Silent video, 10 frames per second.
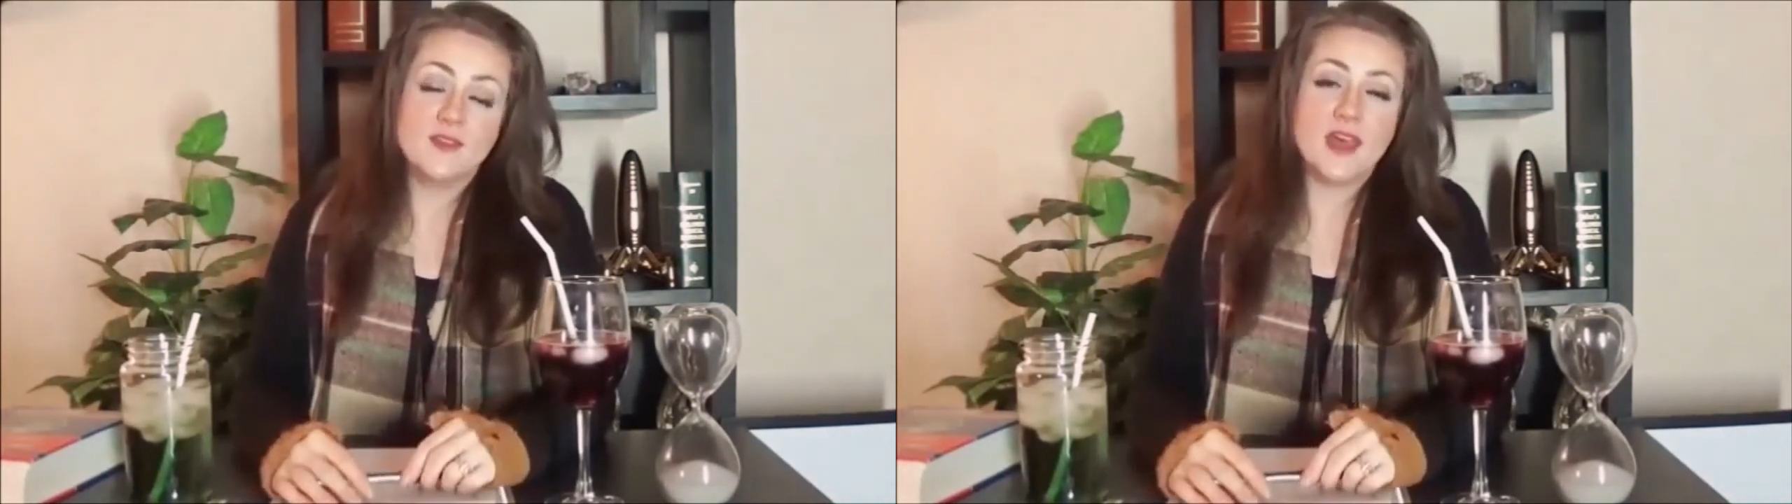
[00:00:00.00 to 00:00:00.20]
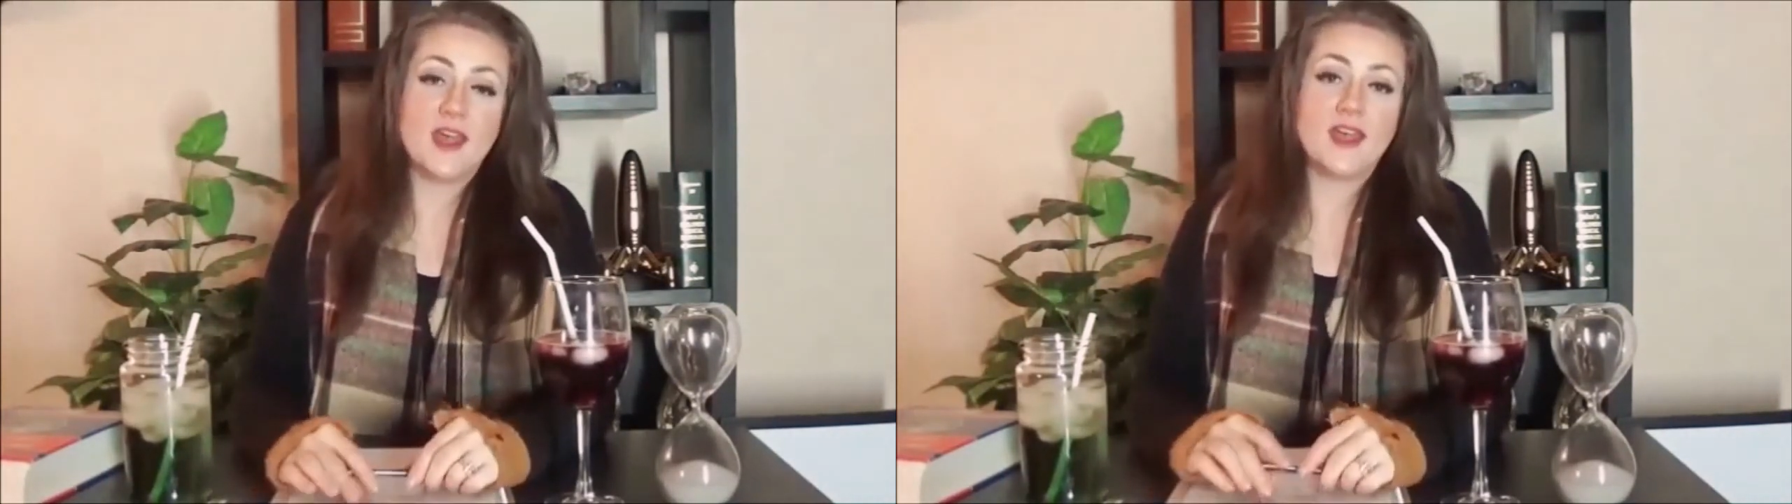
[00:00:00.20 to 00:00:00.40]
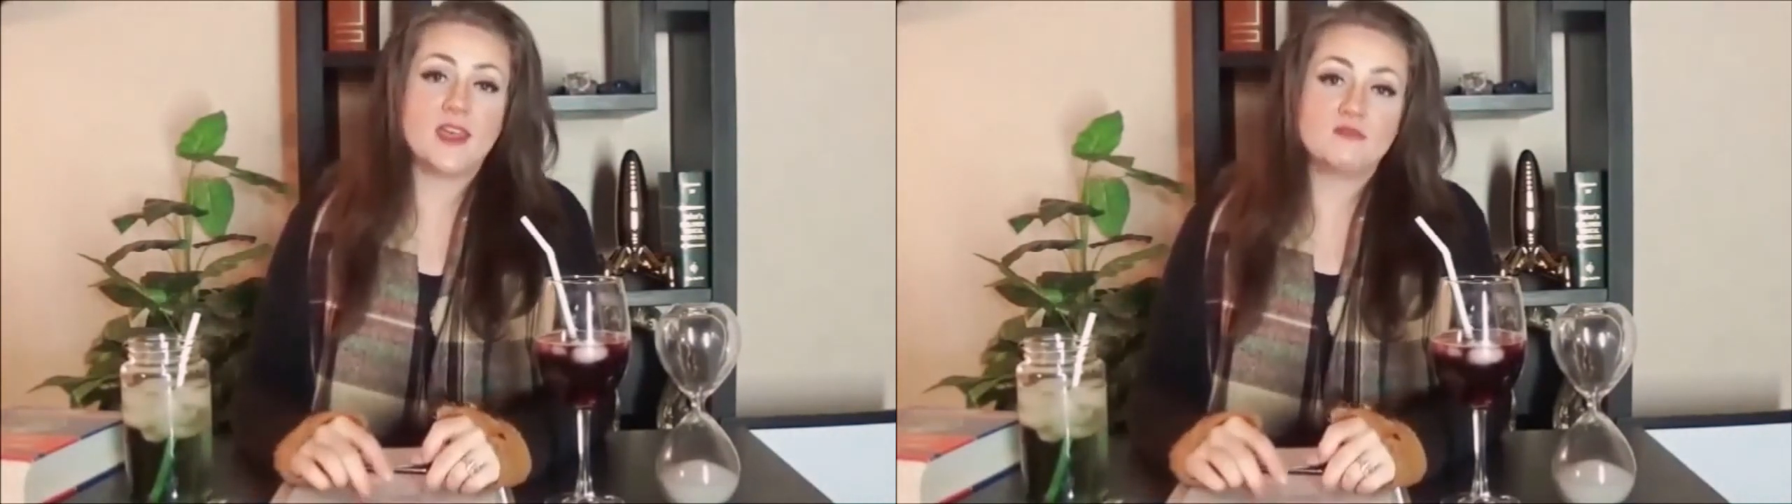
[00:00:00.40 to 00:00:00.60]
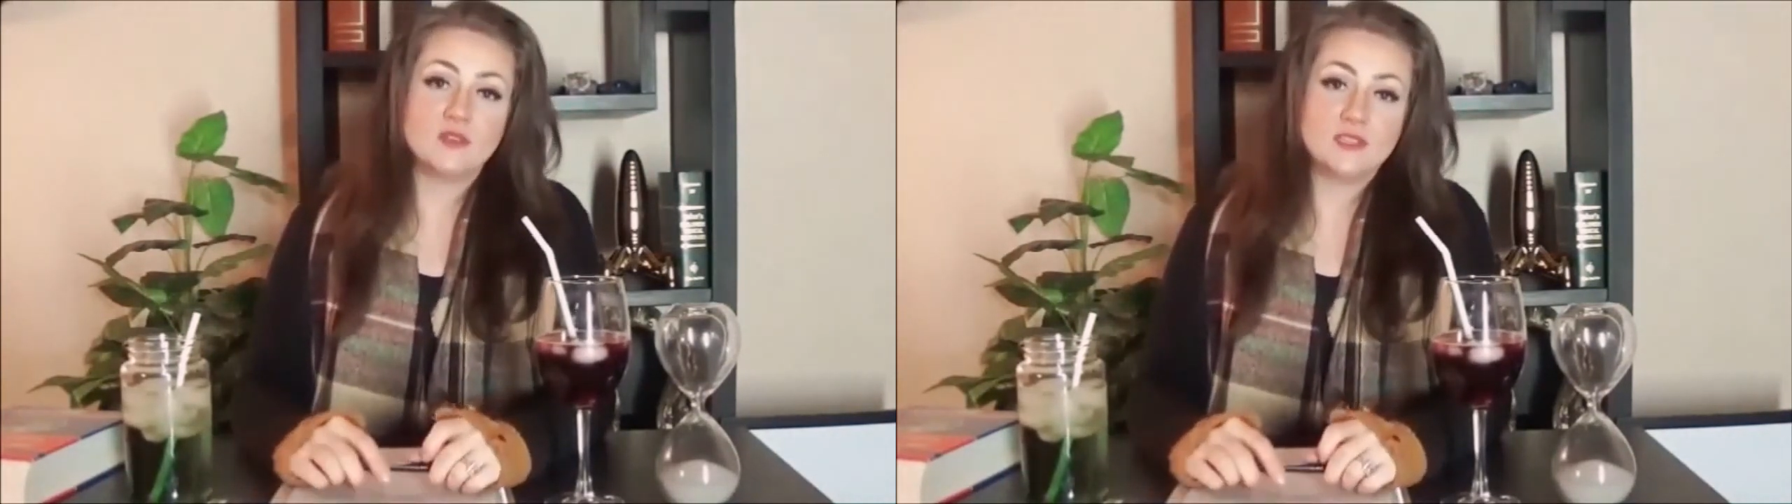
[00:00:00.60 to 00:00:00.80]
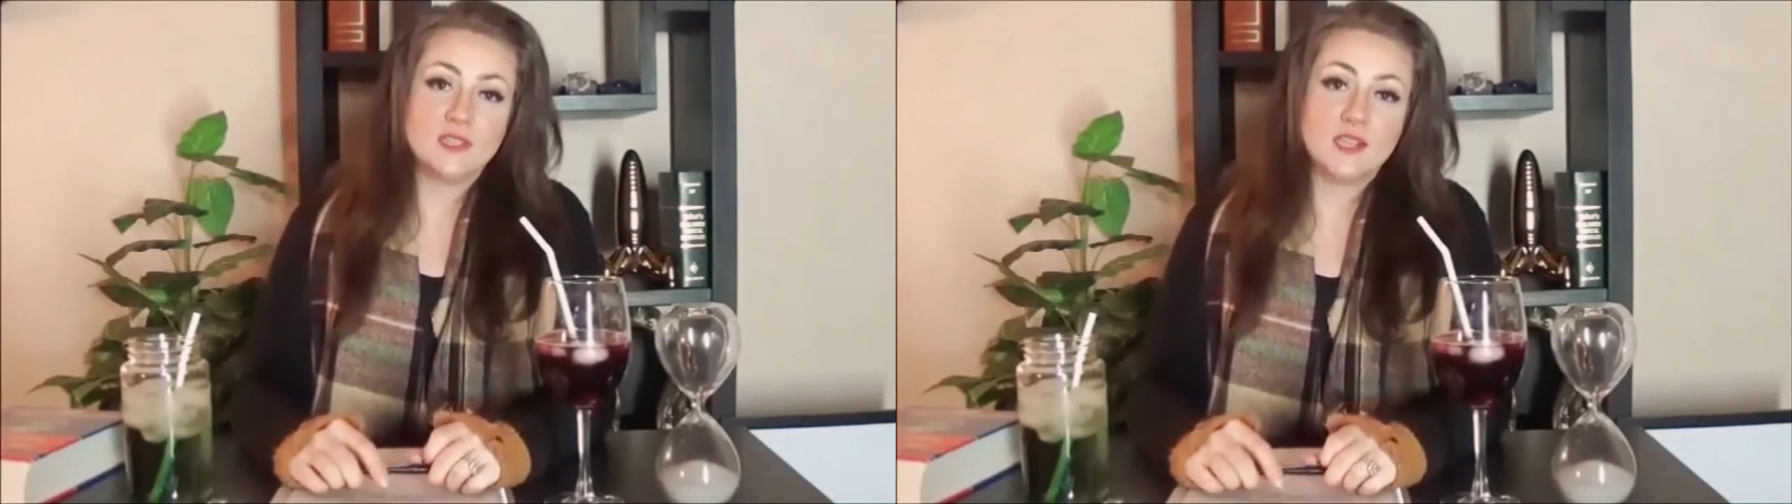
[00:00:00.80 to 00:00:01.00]
That I have
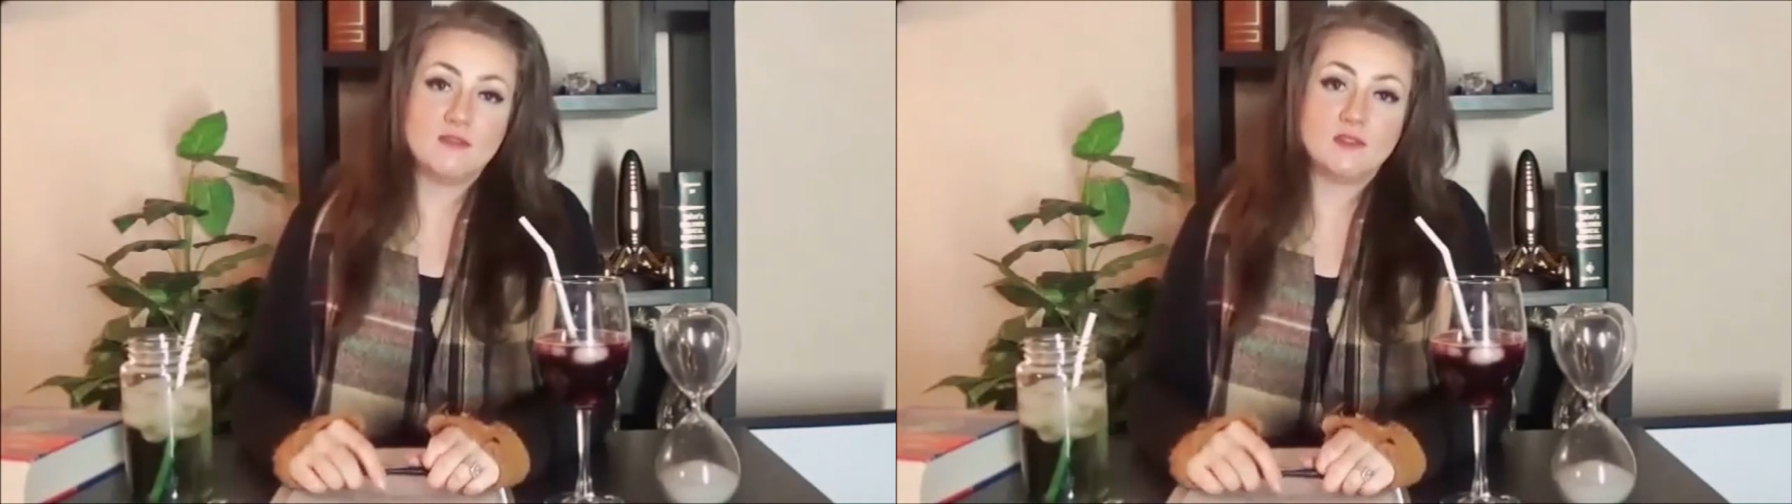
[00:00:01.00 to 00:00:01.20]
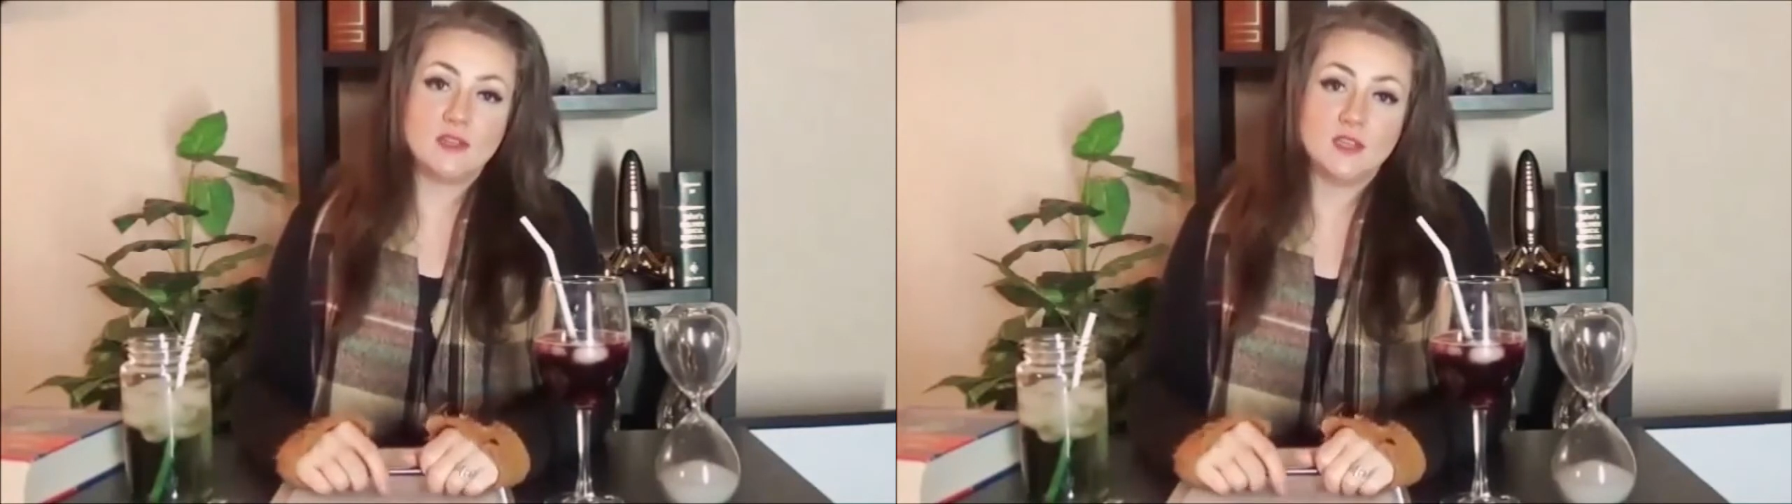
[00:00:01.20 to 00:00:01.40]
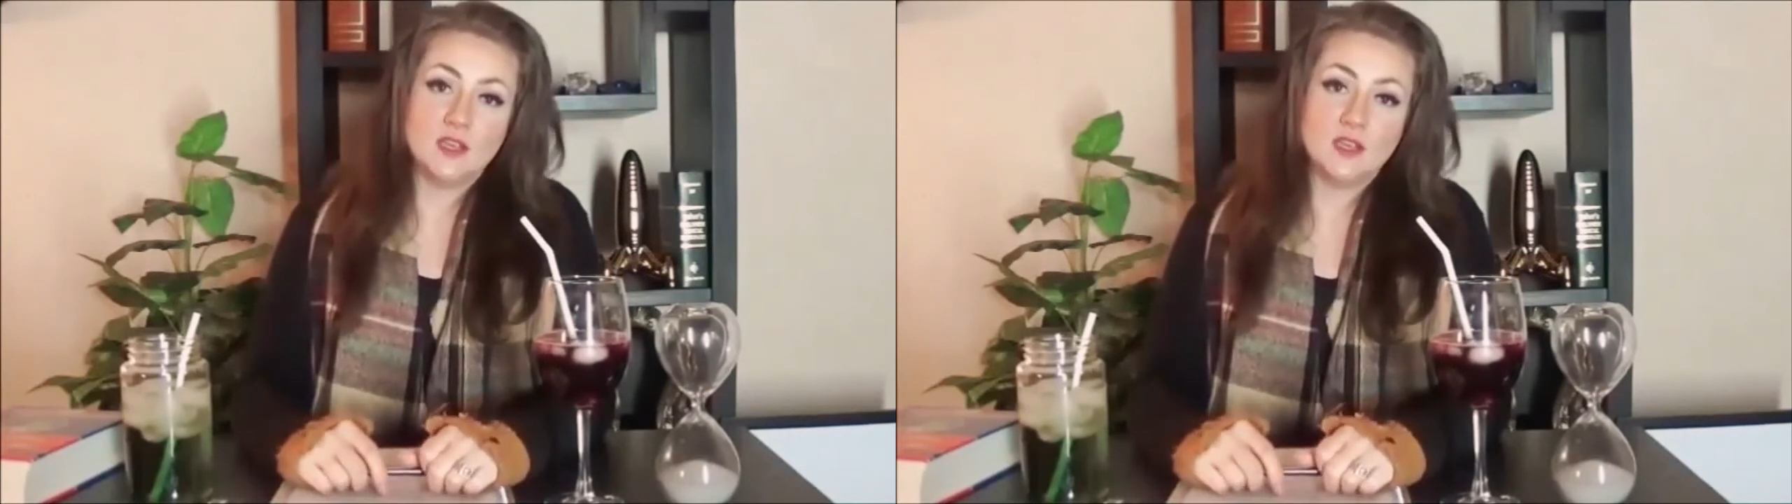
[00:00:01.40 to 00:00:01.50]
received